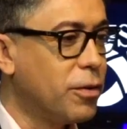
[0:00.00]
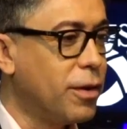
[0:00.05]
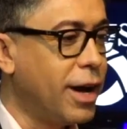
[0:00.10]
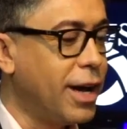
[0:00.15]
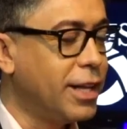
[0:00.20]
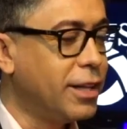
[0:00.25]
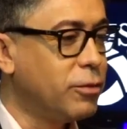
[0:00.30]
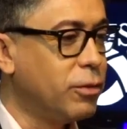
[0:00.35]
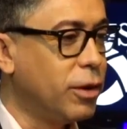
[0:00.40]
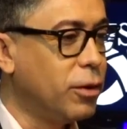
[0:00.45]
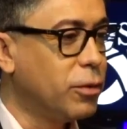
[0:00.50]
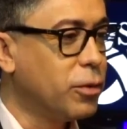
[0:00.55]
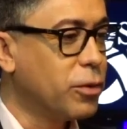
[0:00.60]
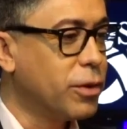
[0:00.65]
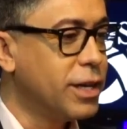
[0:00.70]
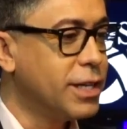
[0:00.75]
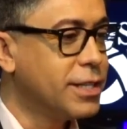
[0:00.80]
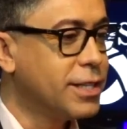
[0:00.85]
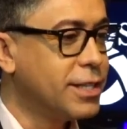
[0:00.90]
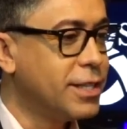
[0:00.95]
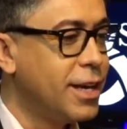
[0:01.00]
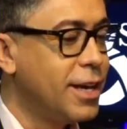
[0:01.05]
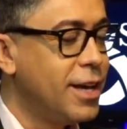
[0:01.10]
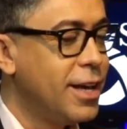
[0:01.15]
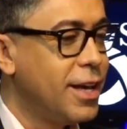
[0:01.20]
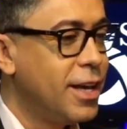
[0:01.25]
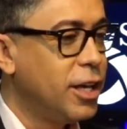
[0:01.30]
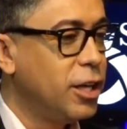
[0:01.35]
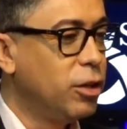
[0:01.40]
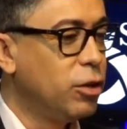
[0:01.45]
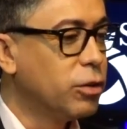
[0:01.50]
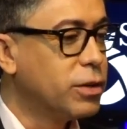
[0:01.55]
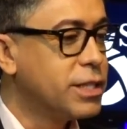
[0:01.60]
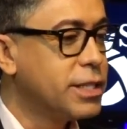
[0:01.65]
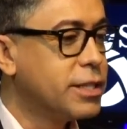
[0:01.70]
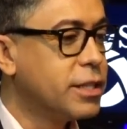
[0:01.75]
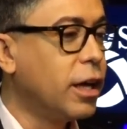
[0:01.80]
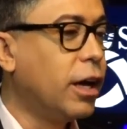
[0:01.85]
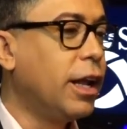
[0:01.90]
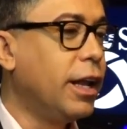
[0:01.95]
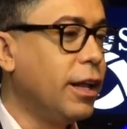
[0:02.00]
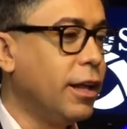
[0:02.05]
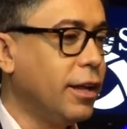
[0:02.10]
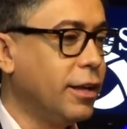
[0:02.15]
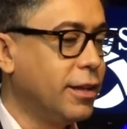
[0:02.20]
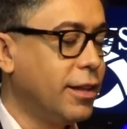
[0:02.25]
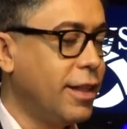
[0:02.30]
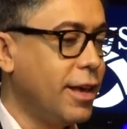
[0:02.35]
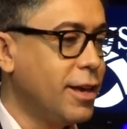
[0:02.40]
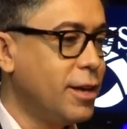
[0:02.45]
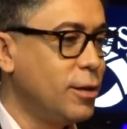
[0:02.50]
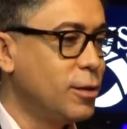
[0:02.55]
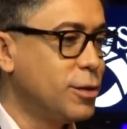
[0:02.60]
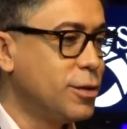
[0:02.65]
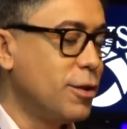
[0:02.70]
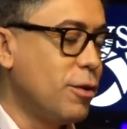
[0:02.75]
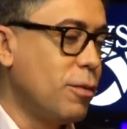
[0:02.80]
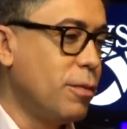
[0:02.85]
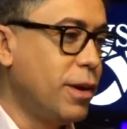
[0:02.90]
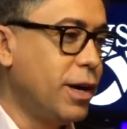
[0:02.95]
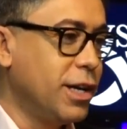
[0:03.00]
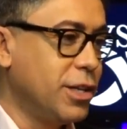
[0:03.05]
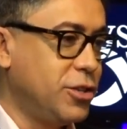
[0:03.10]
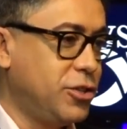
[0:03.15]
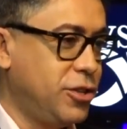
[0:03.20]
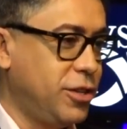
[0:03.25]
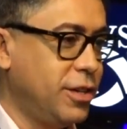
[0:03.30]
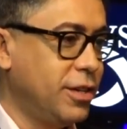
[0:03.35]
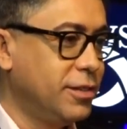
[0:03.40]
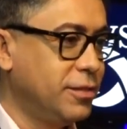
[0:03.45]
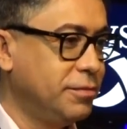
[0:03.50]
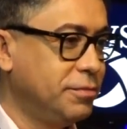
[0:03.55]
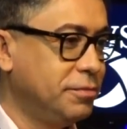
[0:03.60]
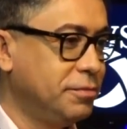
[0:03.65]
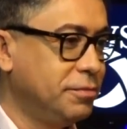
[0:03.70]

All right. Well, Chris, you look stunning. Thank you so much.